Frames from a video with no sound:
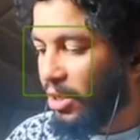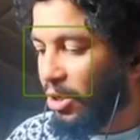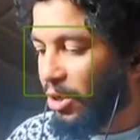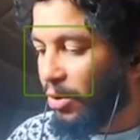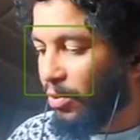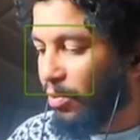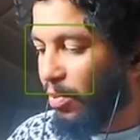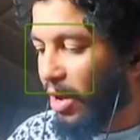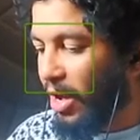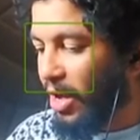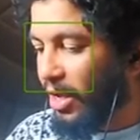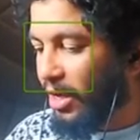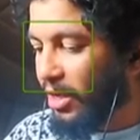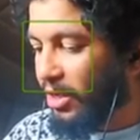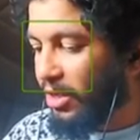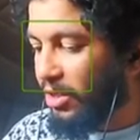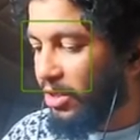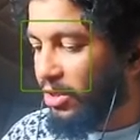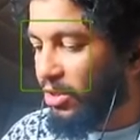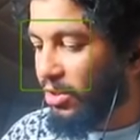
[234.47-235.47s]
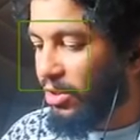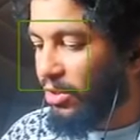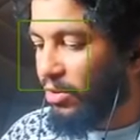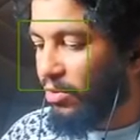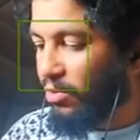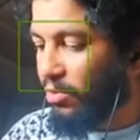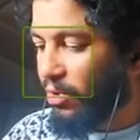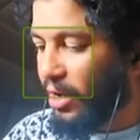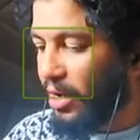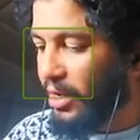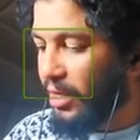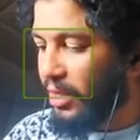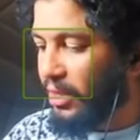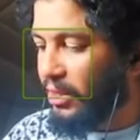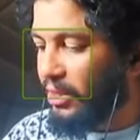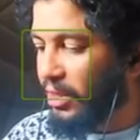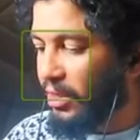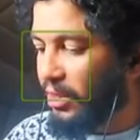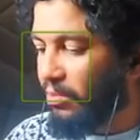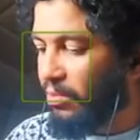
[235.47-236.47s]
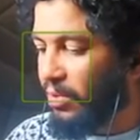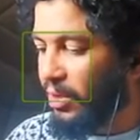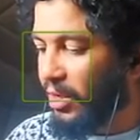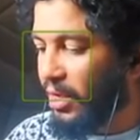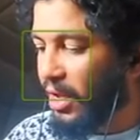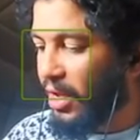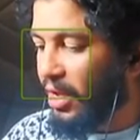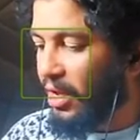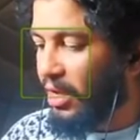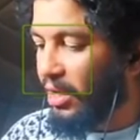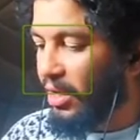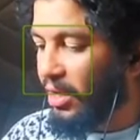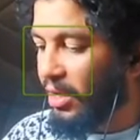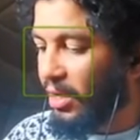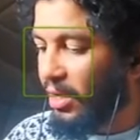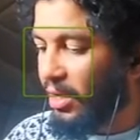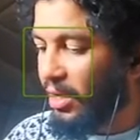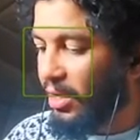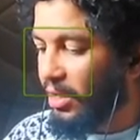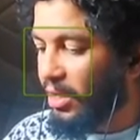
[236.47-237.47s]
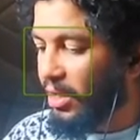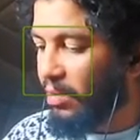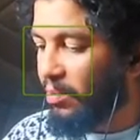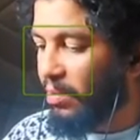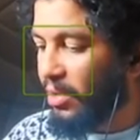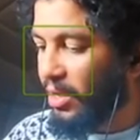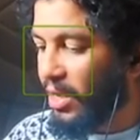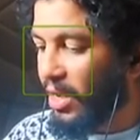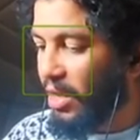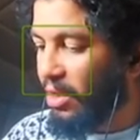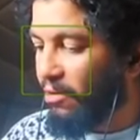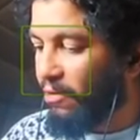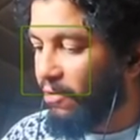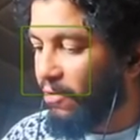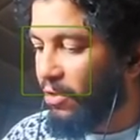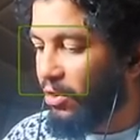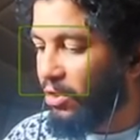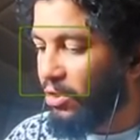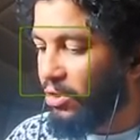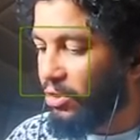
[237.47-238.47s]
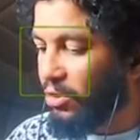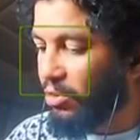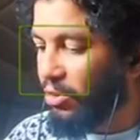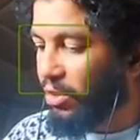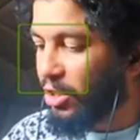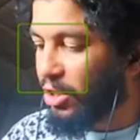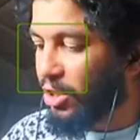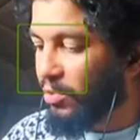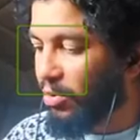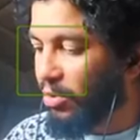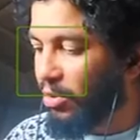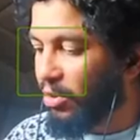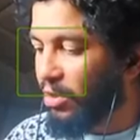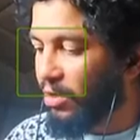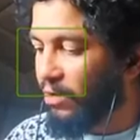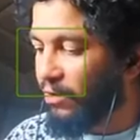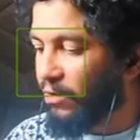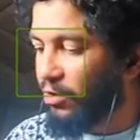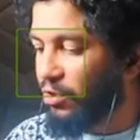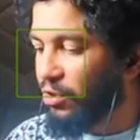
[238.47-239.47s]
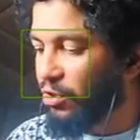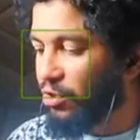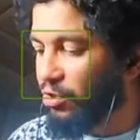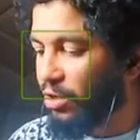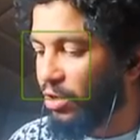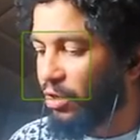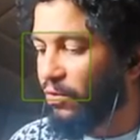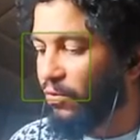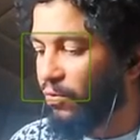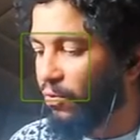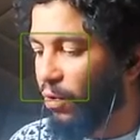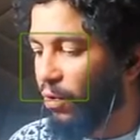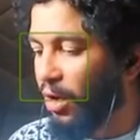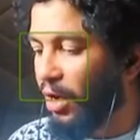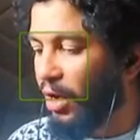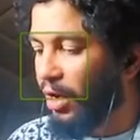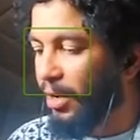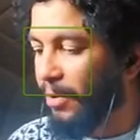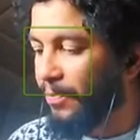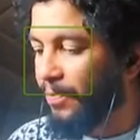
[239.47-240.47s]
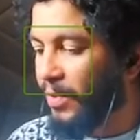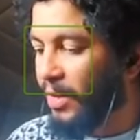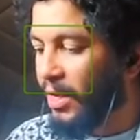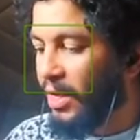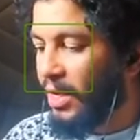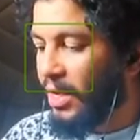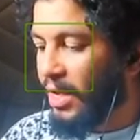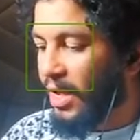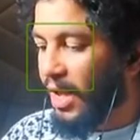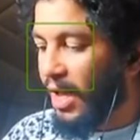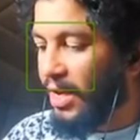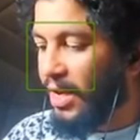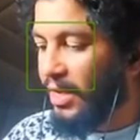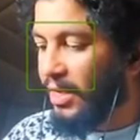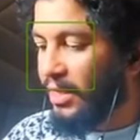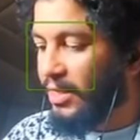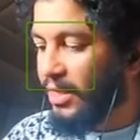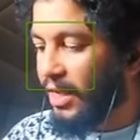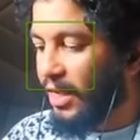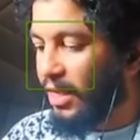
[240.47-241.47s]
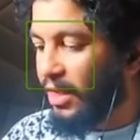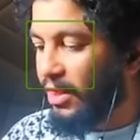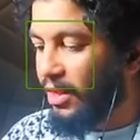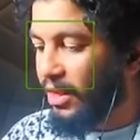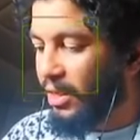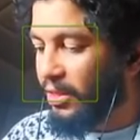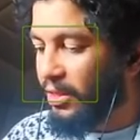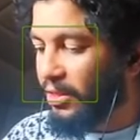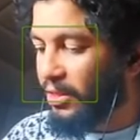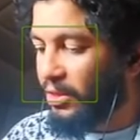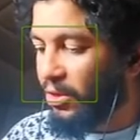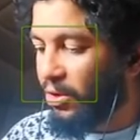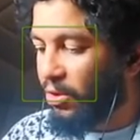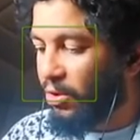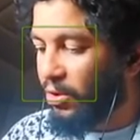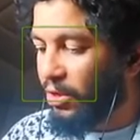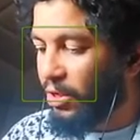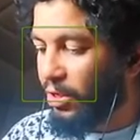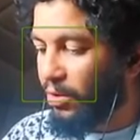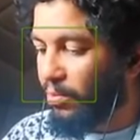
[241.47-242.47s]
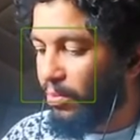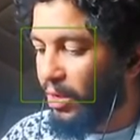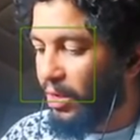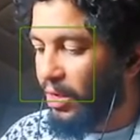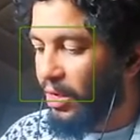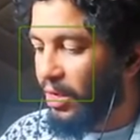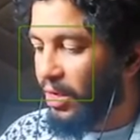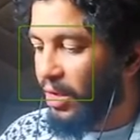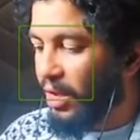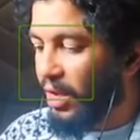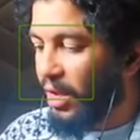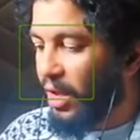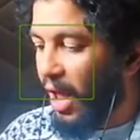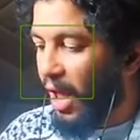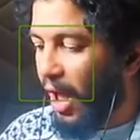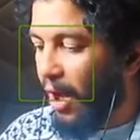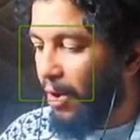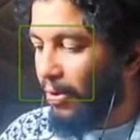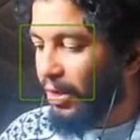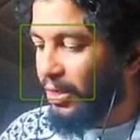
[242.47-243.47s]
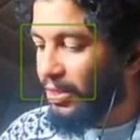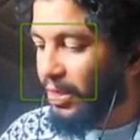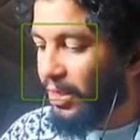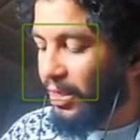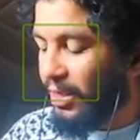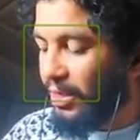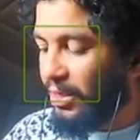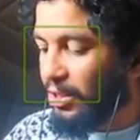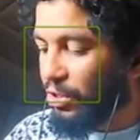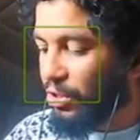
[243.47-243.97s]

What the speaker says: your mind concerning the writings. Then began the first, who had spoken of the strength of wine. And he said, Thus, O ye men, how exceeding